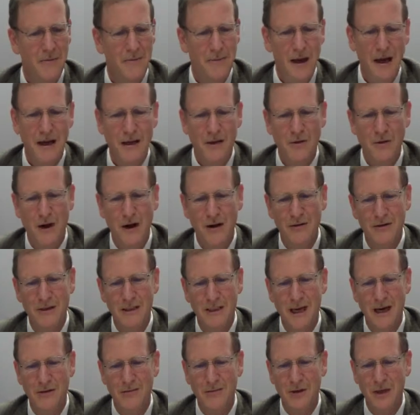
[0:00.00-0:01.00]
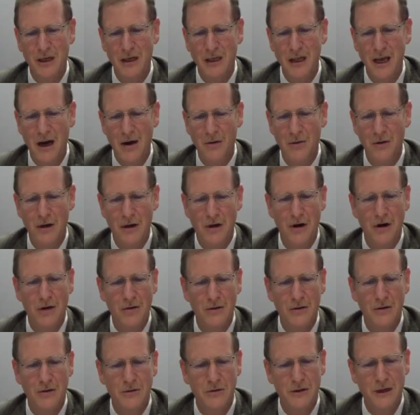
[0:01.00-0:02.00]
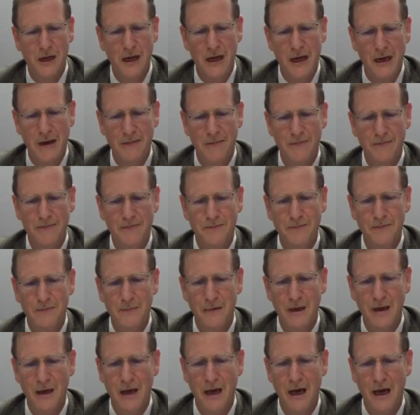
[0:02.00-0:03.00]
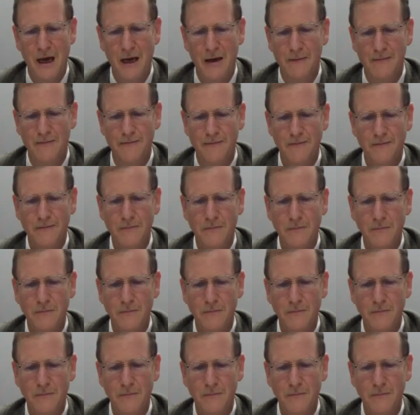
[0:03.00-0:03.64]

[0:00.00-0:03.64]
back to our subject now we go to the um,